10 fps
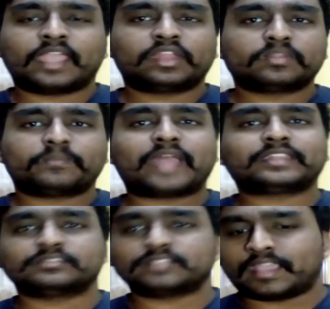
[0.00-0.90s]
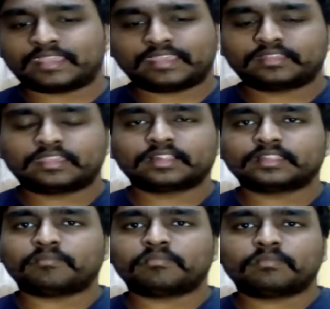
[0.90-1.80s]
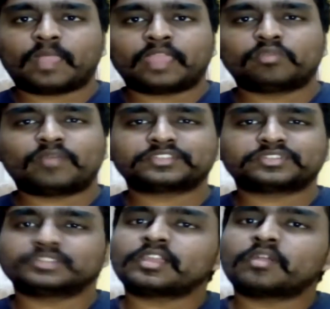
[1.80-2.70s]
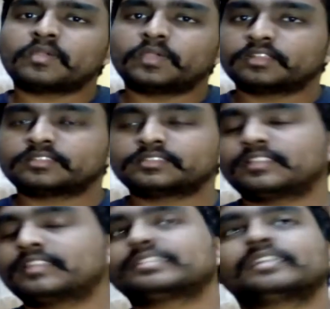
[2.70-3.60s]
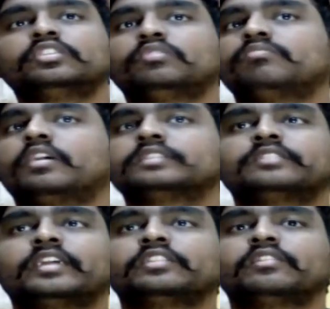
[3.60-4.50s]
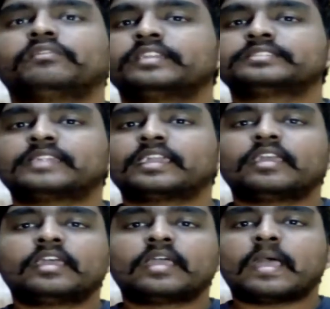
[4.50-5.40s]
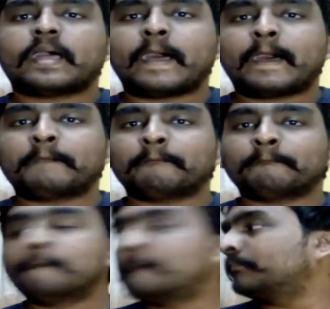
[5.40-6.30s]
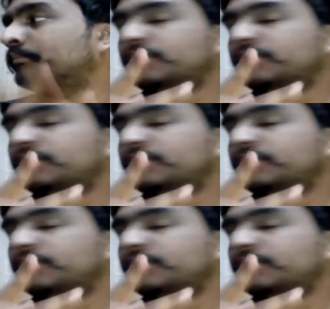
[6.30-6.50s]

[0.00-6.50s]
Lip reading: I know the patterns. I can kill them. I know my strengths. I know my weaknesses. And there's like a new boss right in your face, and like, um,